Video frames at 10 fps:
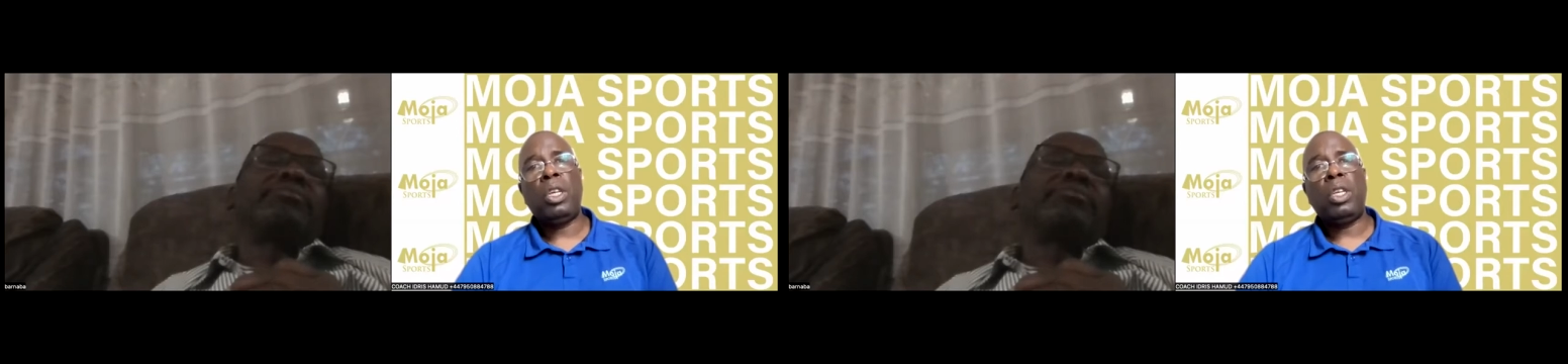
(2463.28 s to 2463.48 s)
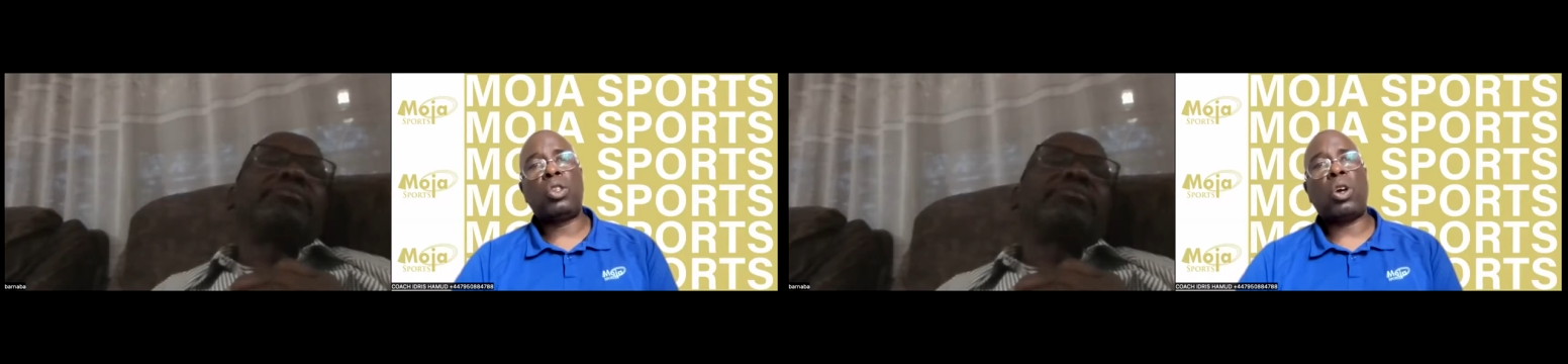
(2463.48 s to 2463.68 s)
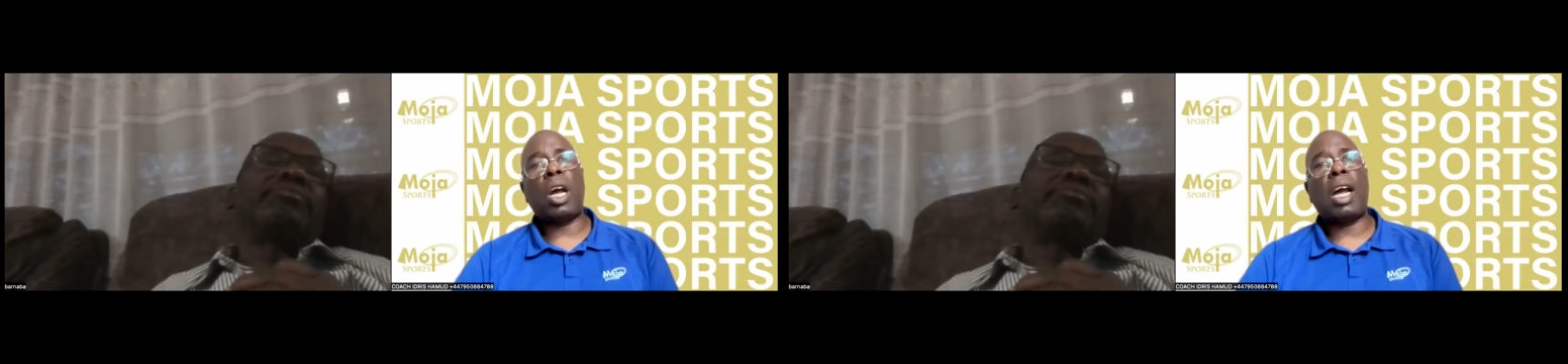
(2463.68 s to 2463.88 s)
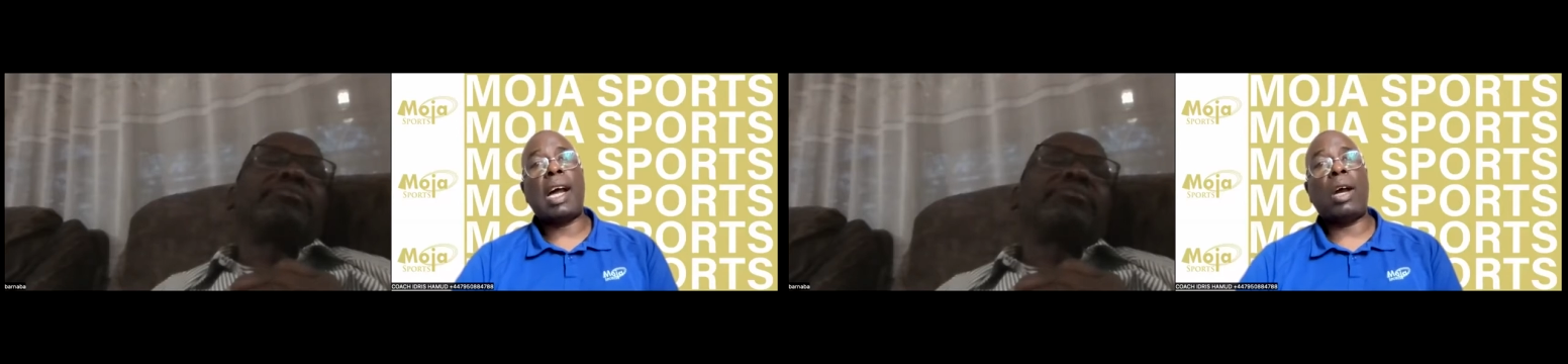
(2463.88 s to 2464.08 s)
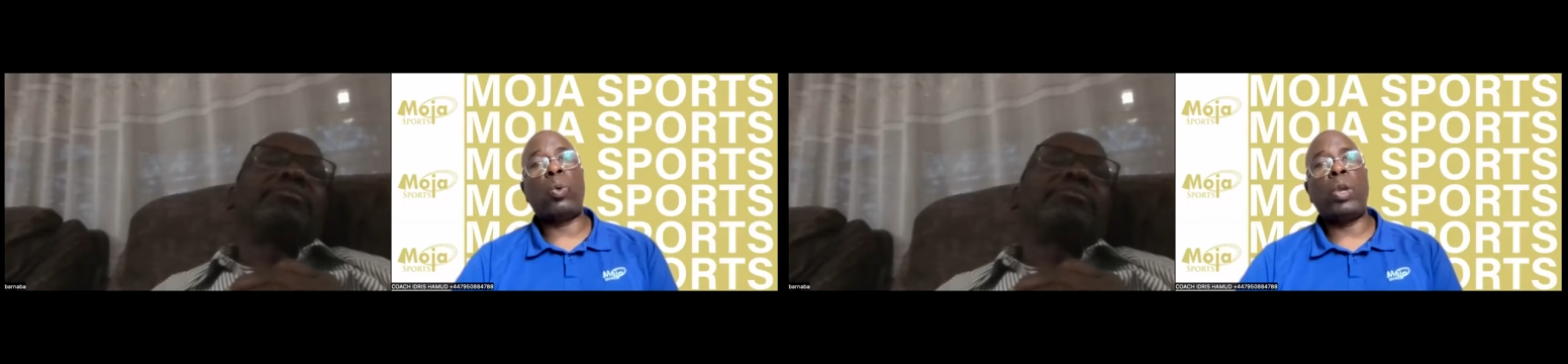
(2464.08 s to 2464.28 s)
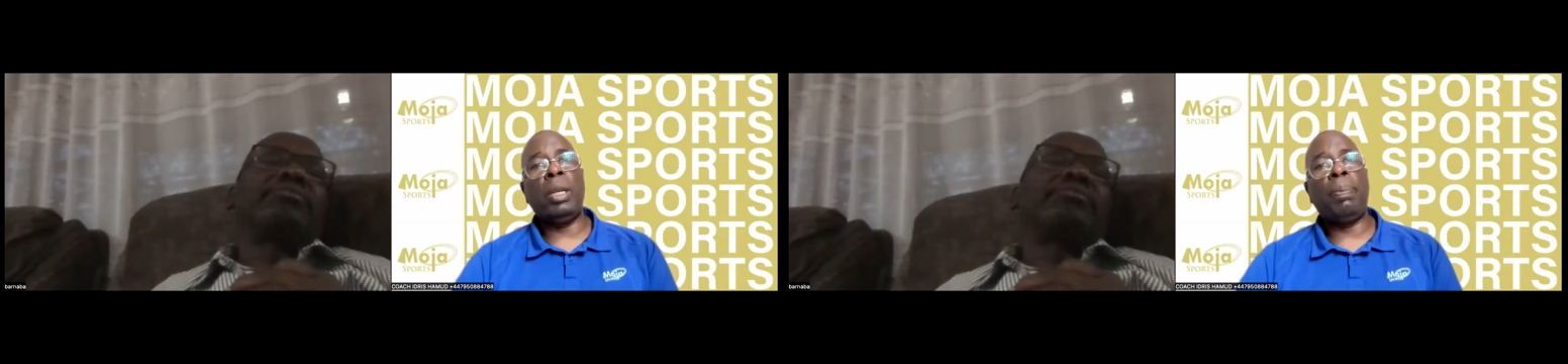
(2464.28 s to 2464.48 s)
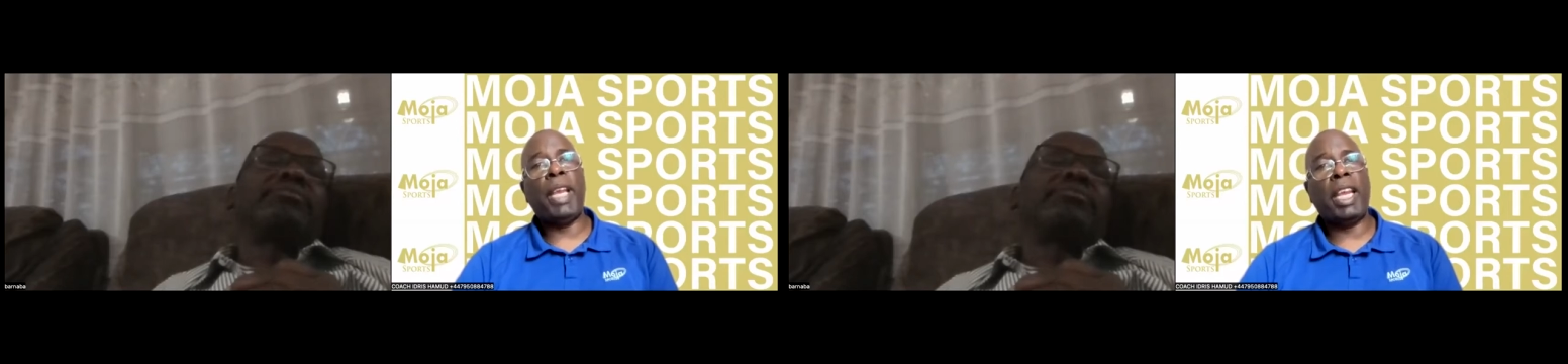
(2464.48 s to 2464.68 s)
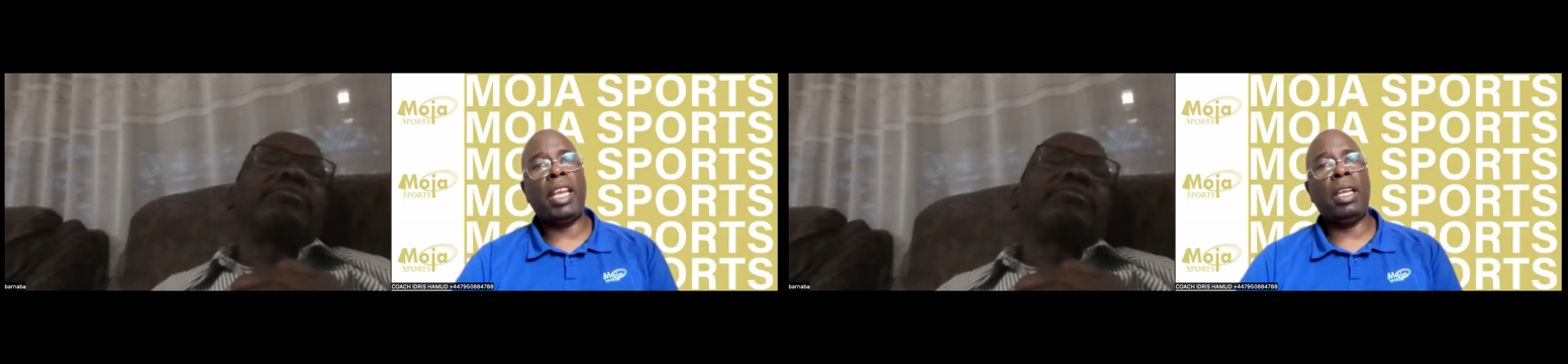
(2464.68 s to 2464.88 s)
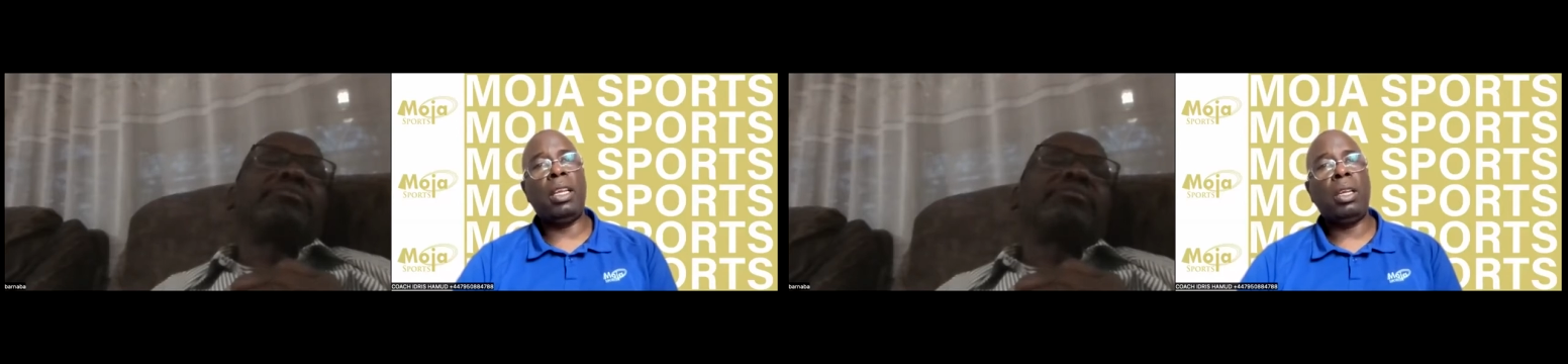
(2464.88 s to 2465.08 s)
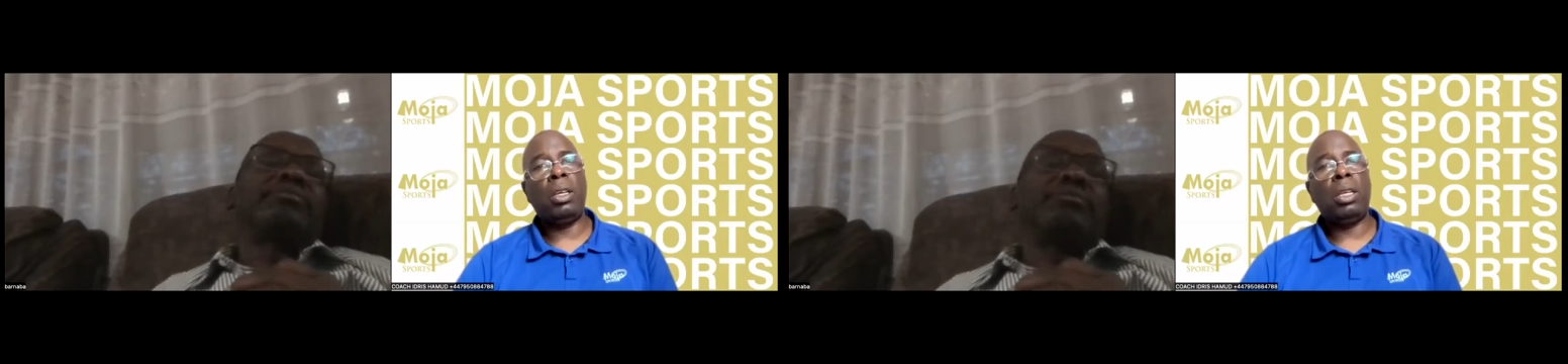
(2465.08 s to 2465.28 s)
So are we picking